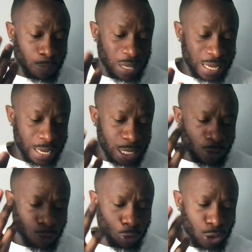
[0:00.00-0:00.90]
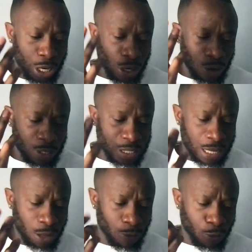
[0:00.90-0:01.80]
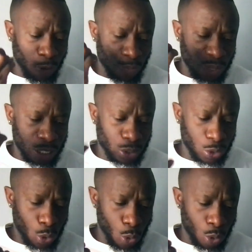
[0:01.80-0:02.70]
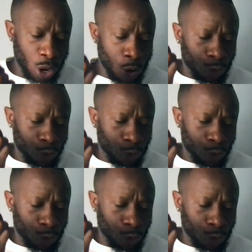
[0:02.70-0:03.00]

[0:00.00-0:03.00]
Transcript: please free yourself from this yoke